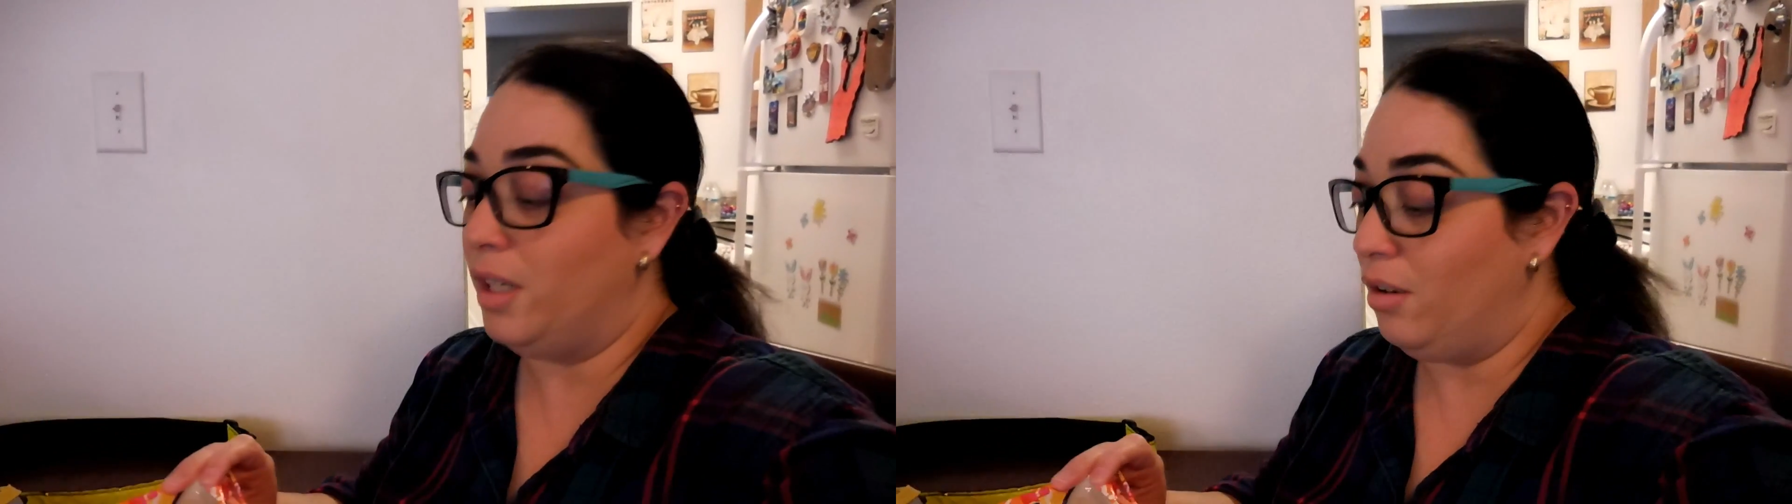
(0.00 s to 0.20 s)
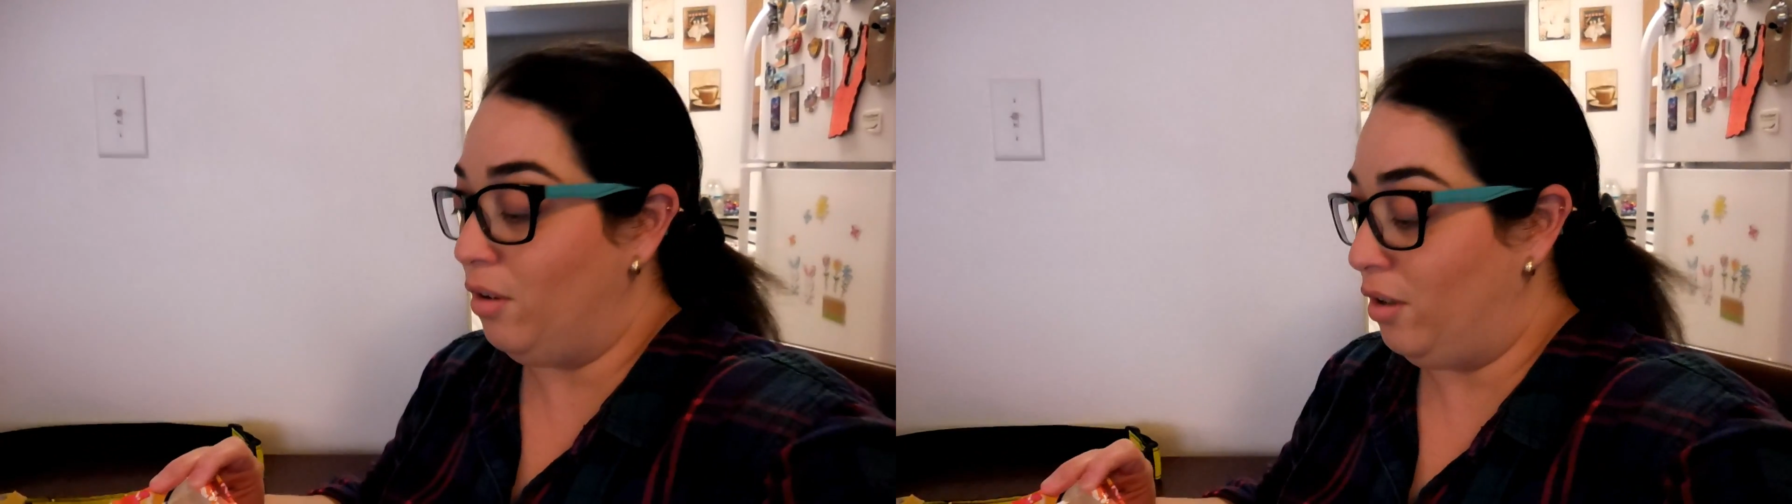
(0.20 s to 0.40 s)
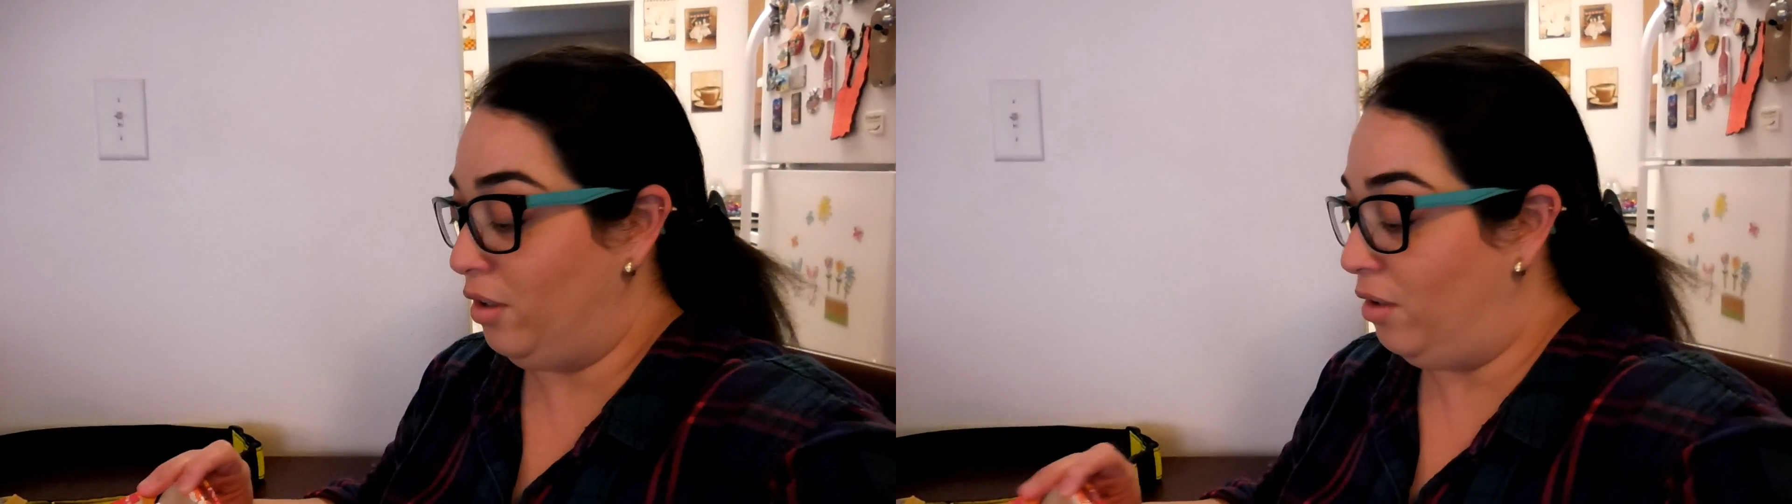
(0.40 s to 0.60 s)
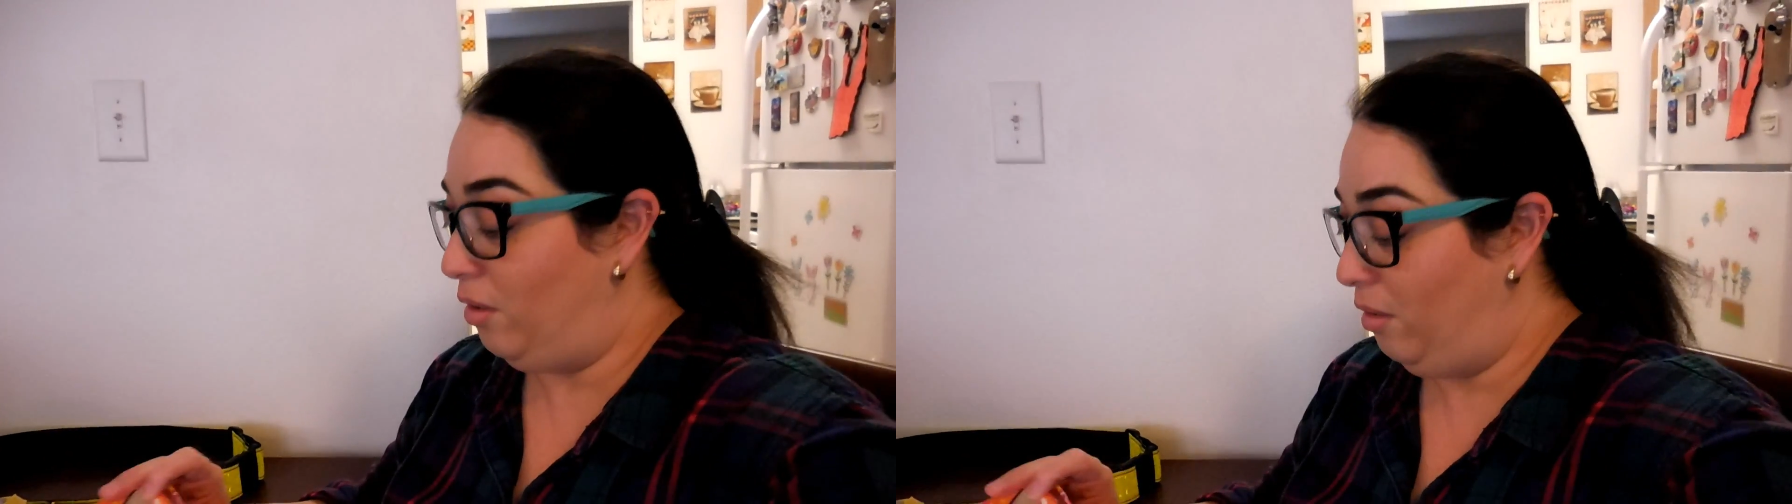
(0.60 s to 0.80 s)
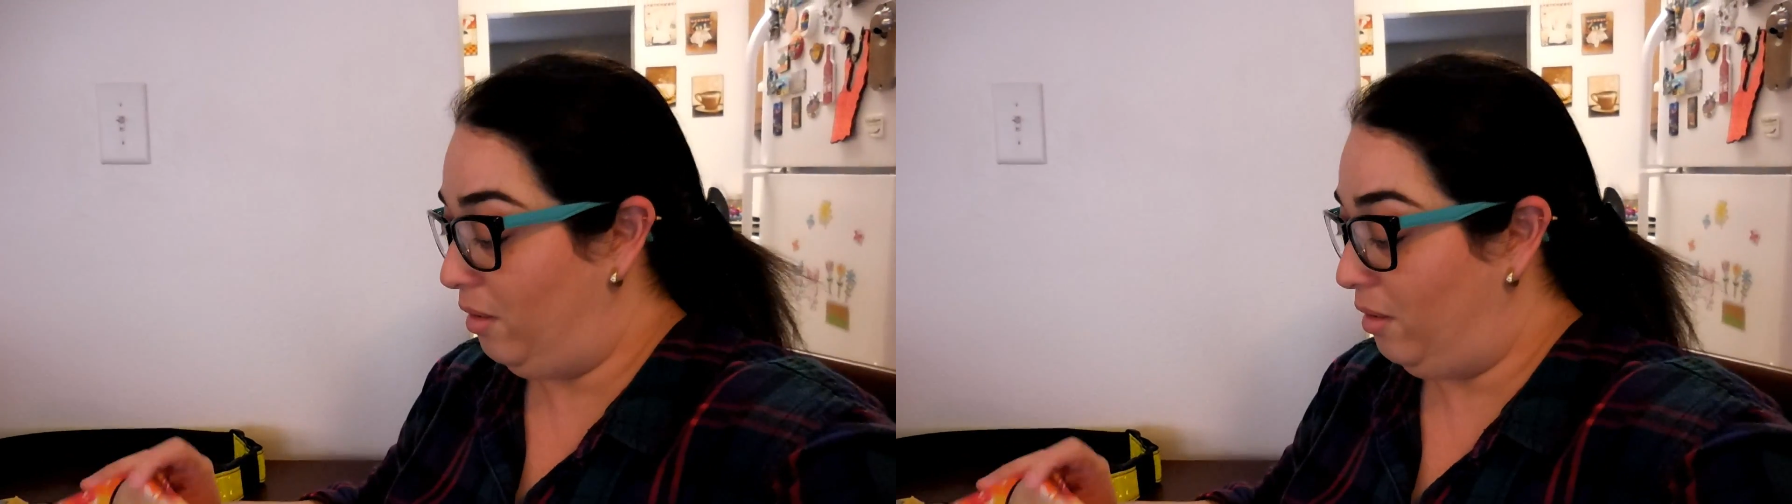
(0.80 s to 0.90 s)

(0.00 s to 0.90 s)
record you.